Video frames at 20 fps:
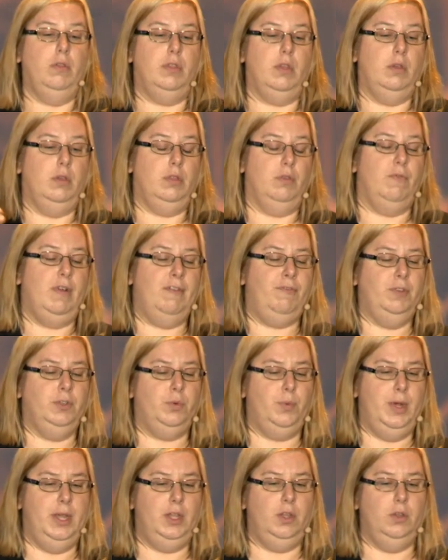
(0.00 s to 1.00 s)
the, the
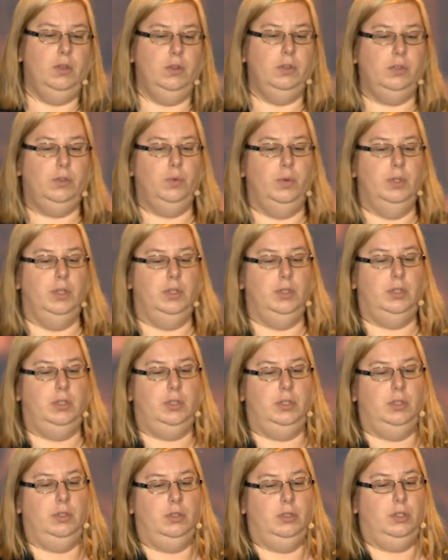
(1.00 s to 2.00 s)
reference we used was
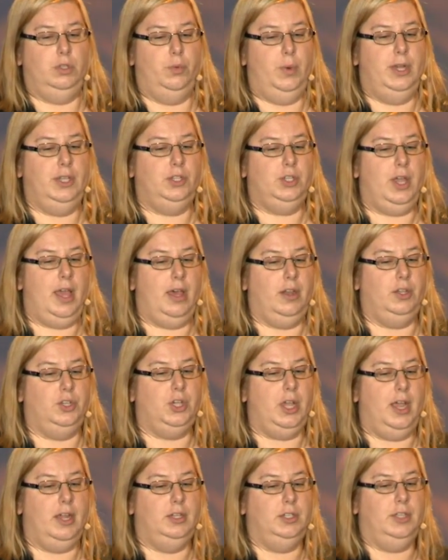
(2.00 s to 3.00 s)
switch, how to
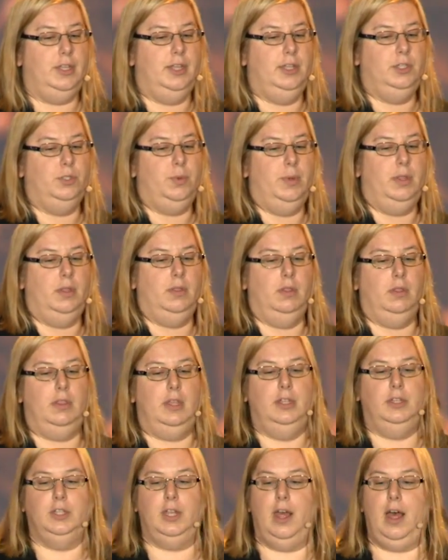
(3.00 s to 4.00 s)
change things when
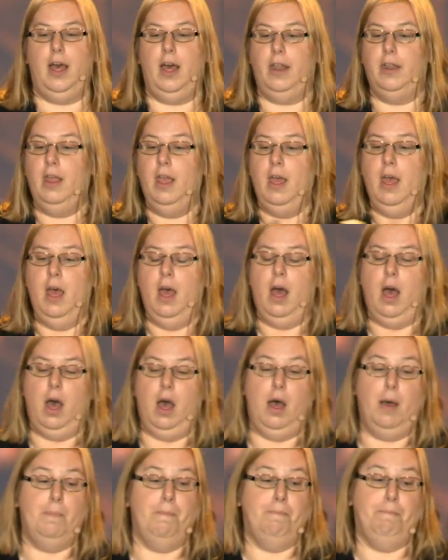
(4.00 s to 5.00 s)
things are hard.
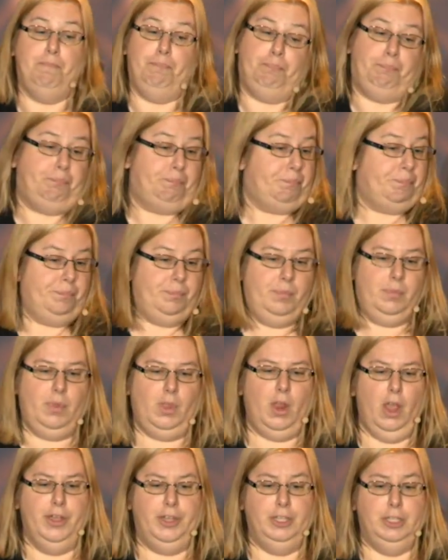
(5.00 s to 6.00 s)
Um,
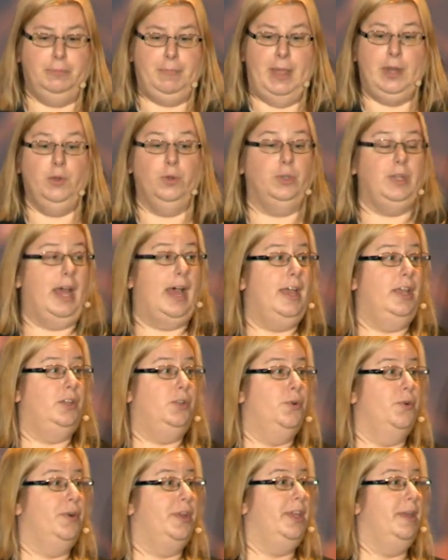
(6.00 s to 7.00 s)
I could spend all day
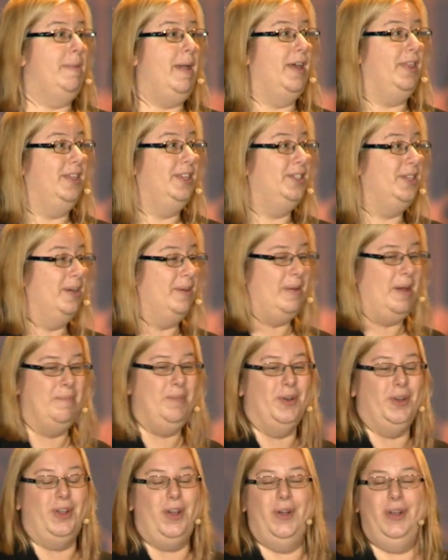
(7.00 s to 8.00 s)
talking about this. I'm
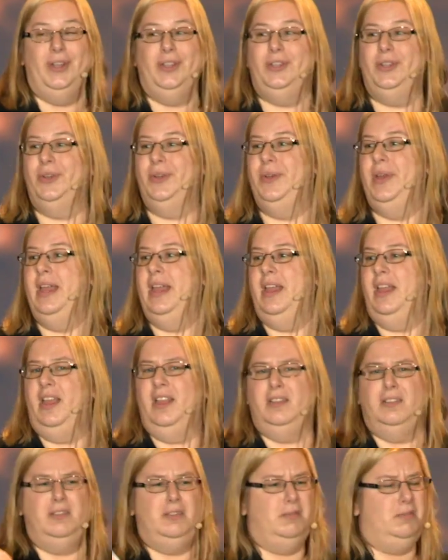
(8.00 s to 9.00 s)
not going to.
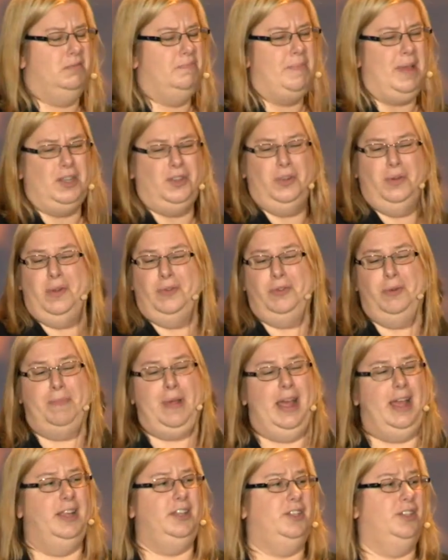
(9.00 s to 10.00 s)
It's about 200
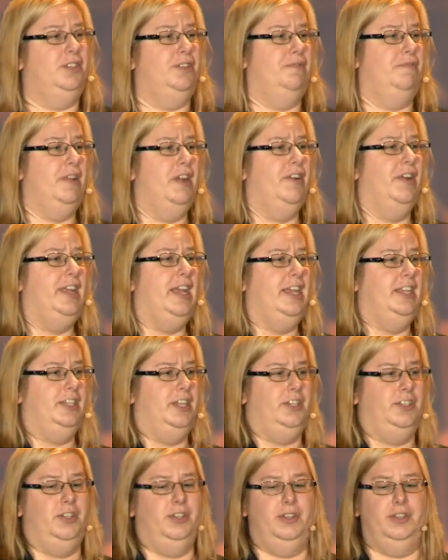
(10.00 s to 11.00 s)
pages, very
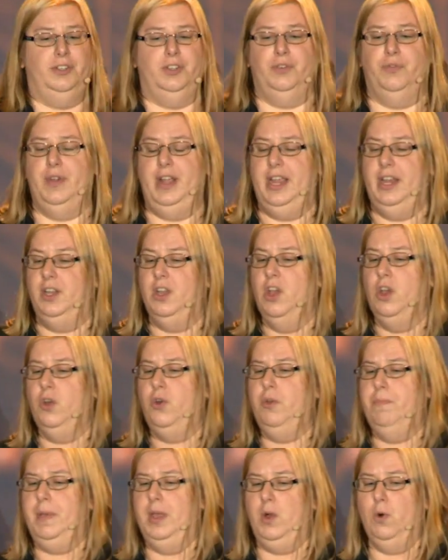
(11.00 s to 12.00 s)
easy to, to read.
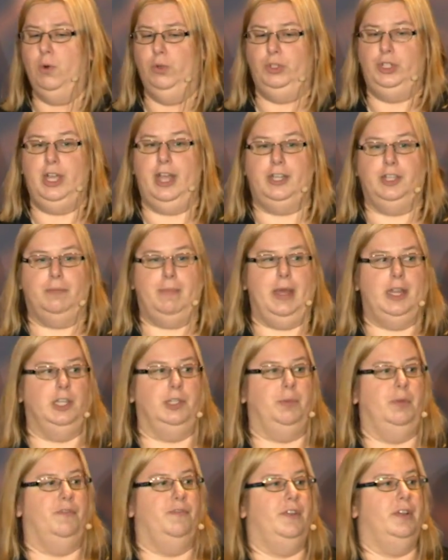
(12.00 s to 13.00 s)
Could be called Change
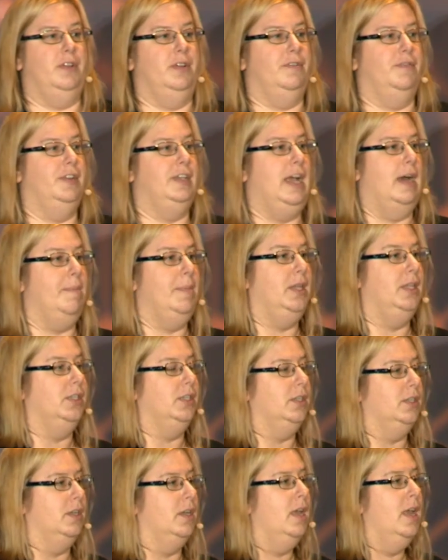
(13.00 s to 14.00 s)
Management for, for
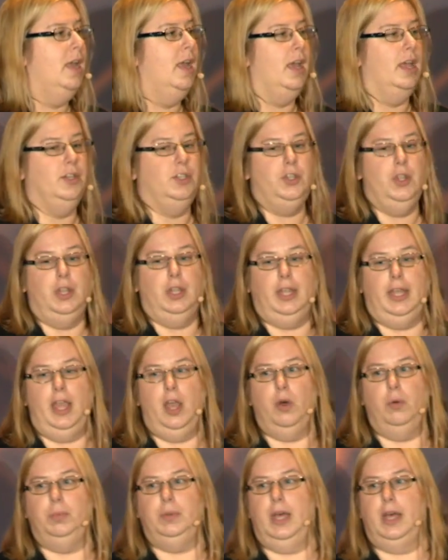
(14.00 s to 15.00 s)
Dummies and, and certainly
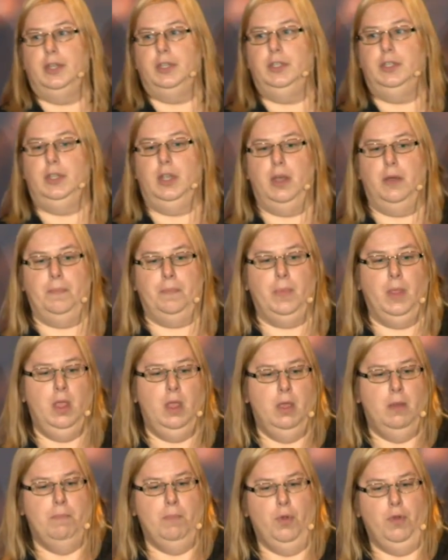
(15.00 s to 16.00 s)
helped us um,
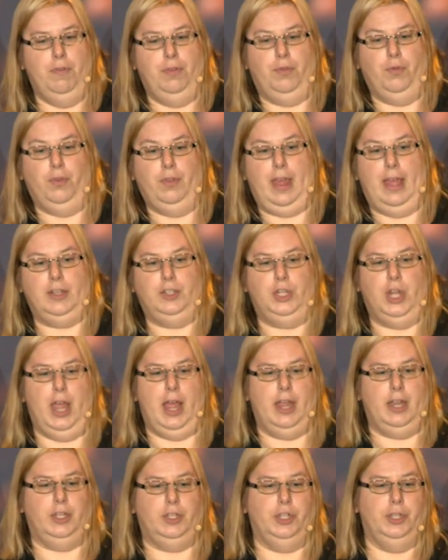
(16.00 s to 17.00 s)
move through that
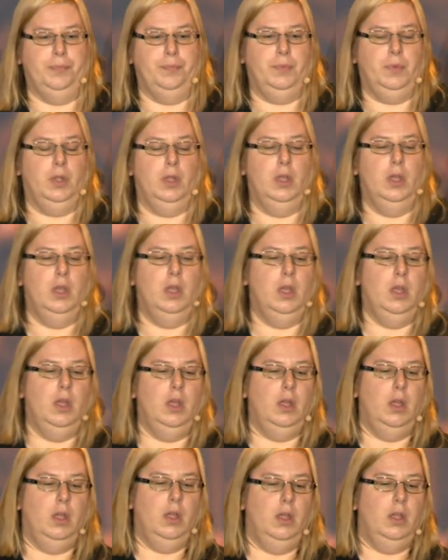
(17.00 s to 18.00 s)
change.
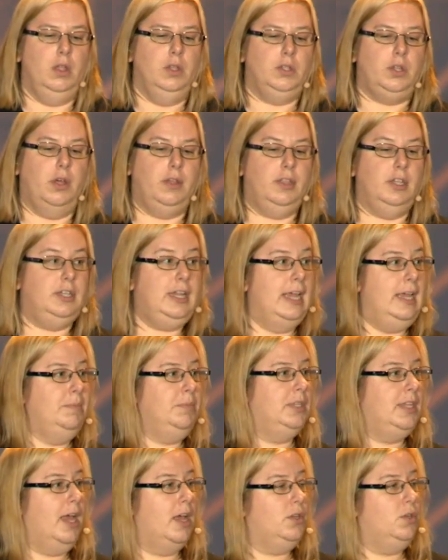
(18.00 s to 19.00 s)
So the team
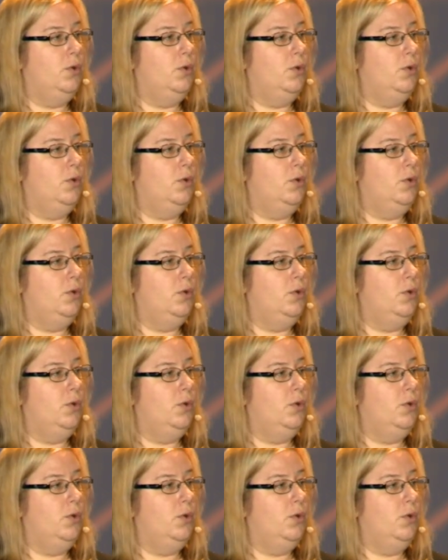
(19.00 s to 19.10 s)
start